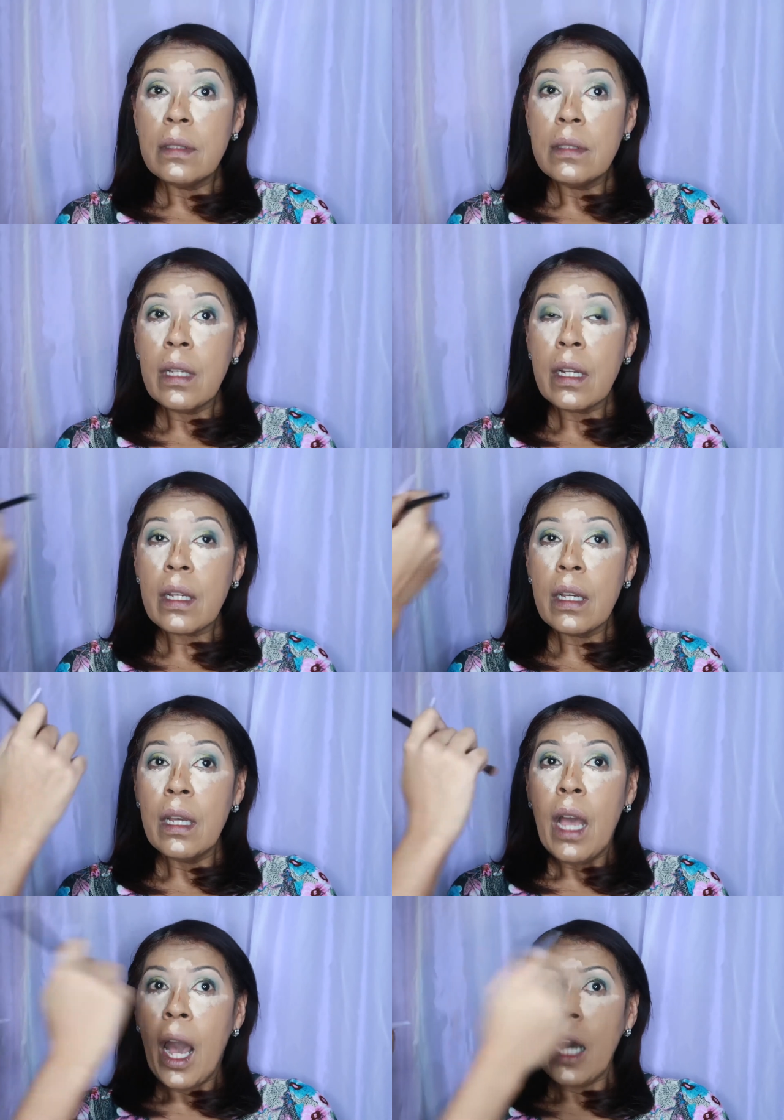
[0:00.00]
Okay.
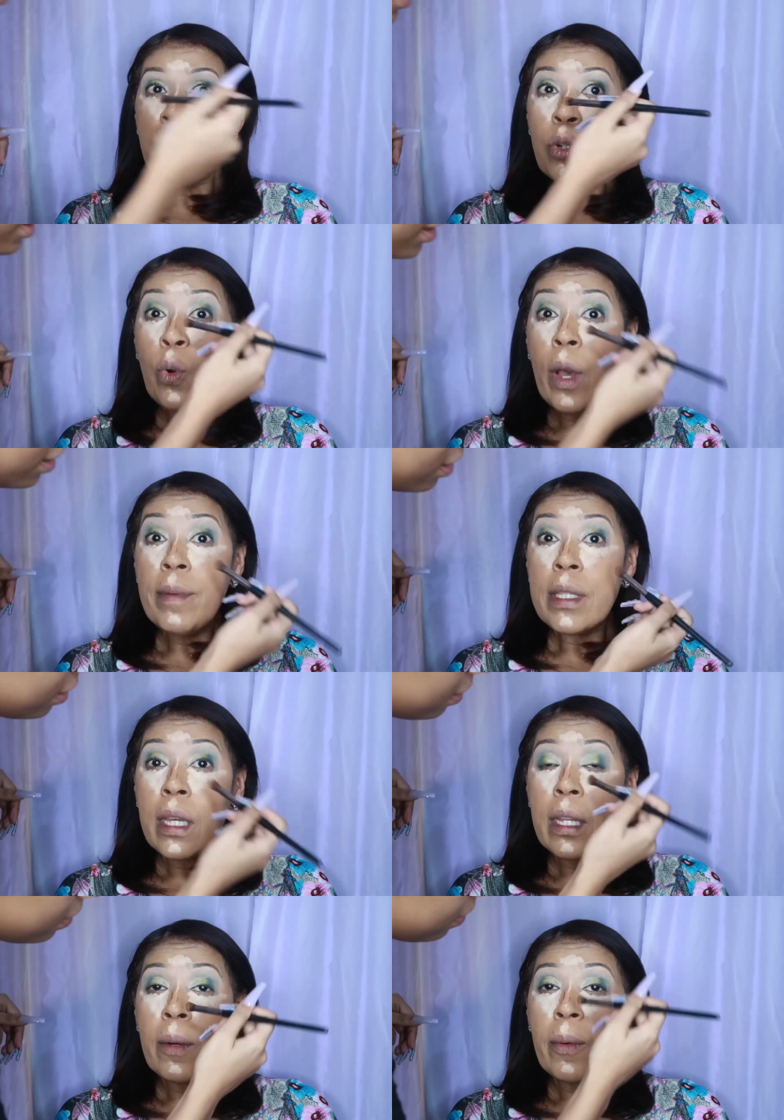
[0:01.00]
I threw
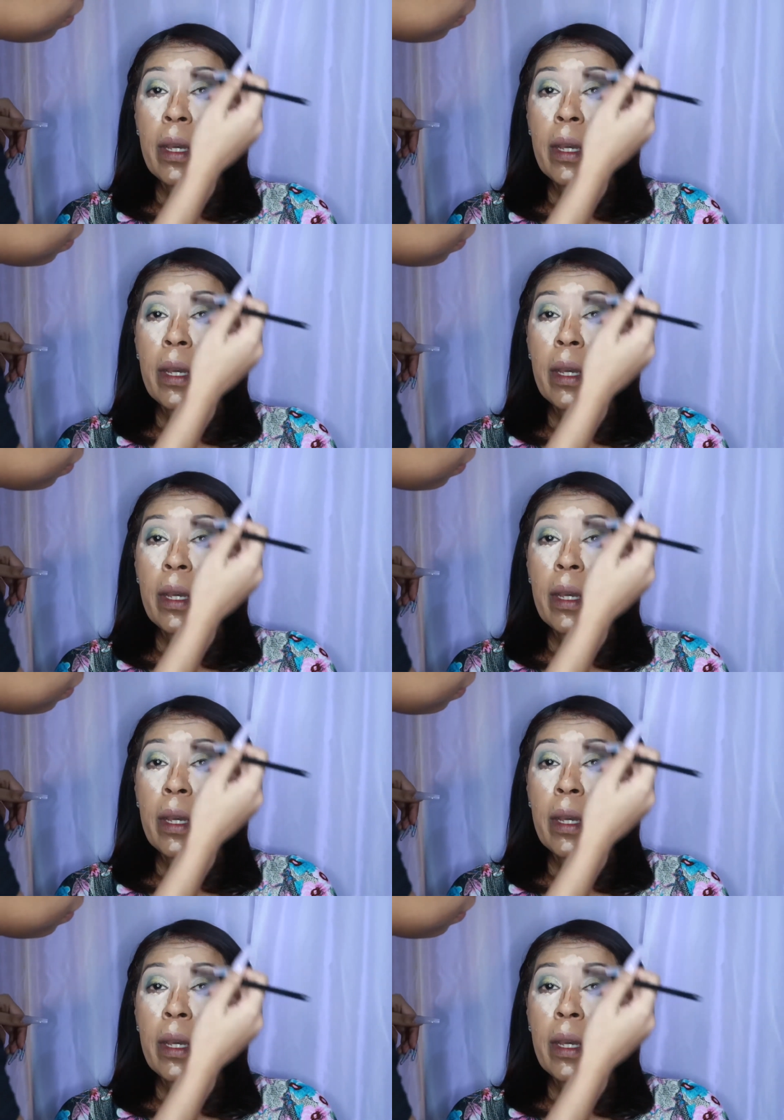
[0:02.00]
everything away.